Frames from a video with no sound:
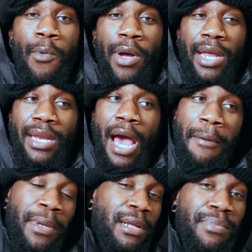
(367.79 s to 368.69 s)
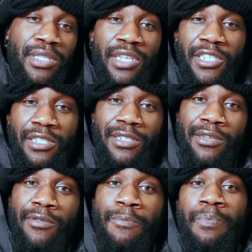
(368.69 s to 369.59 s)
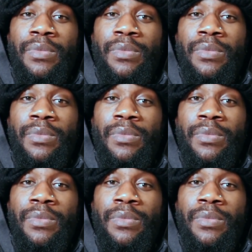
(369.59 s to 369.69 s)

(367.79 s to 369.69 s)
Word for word: when I'm in a position to.